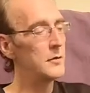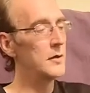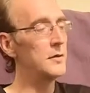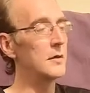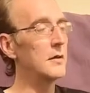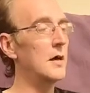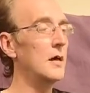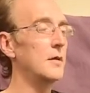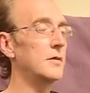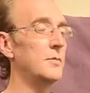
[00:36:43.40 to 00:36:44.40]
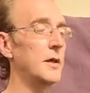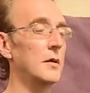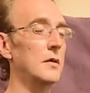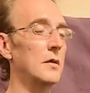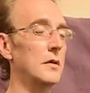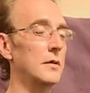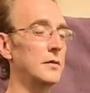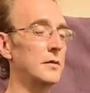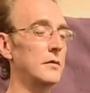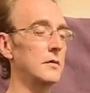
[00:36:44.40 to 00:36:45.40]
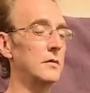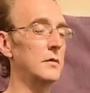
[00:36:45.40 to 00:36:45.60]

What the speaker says: interesting than that because,